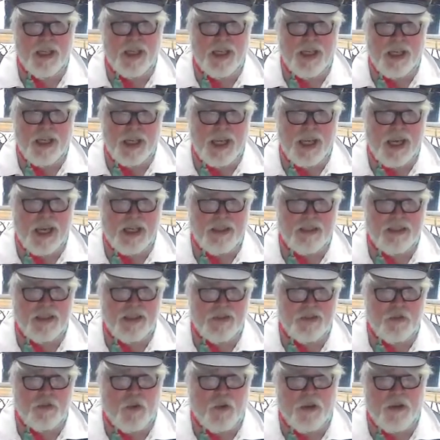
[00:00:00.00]
Yes,
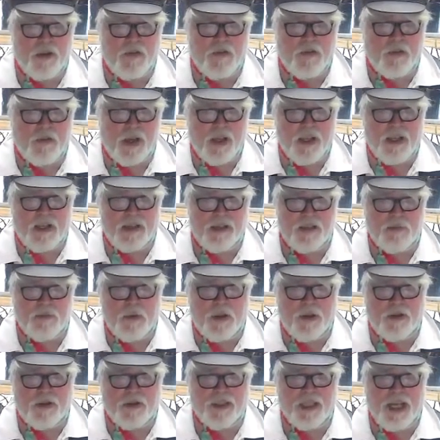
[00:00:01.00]
it's wonderful on a
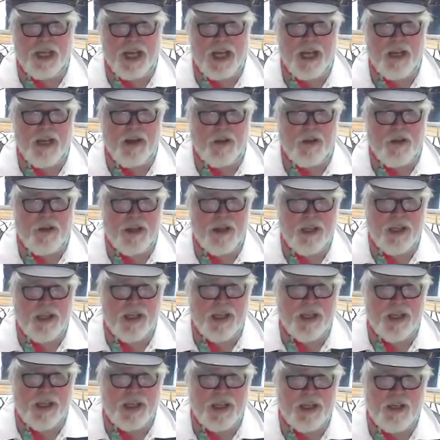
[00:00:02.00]
small scale.
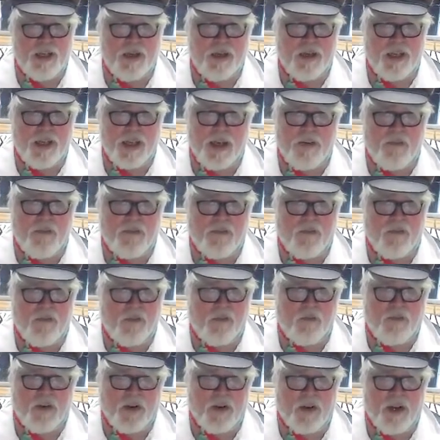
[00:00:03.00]
You can eat
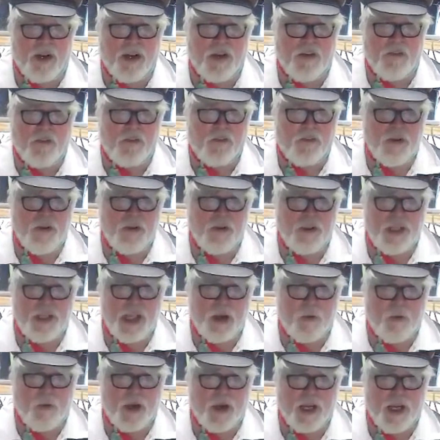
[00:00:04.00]
very good food
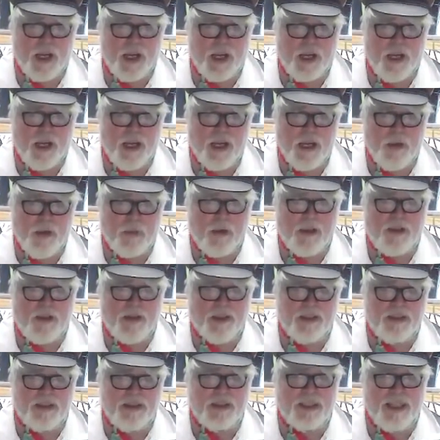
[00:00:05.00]
that way, but
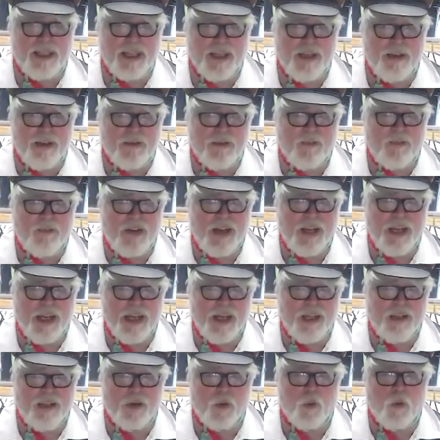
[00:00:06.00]
to
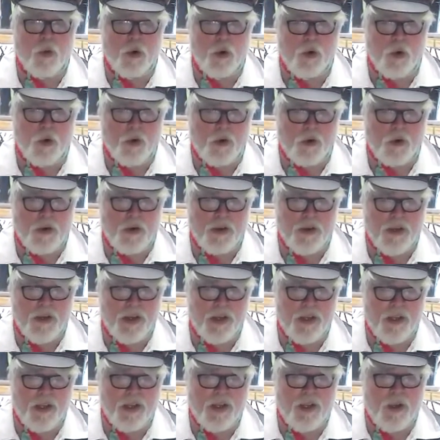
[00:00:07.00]
feed the world,
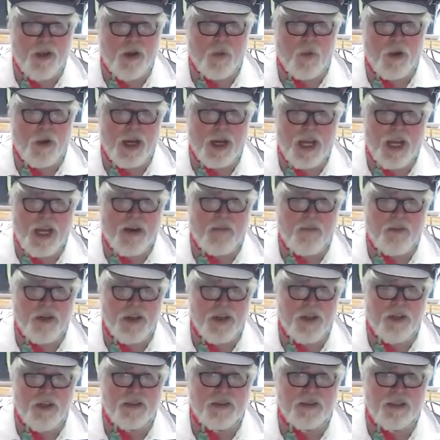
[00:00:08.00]
we have to
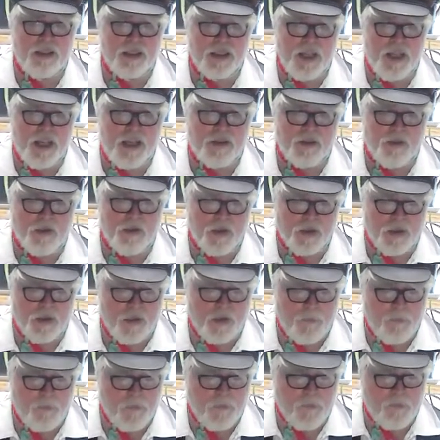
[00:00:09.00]
use industrial.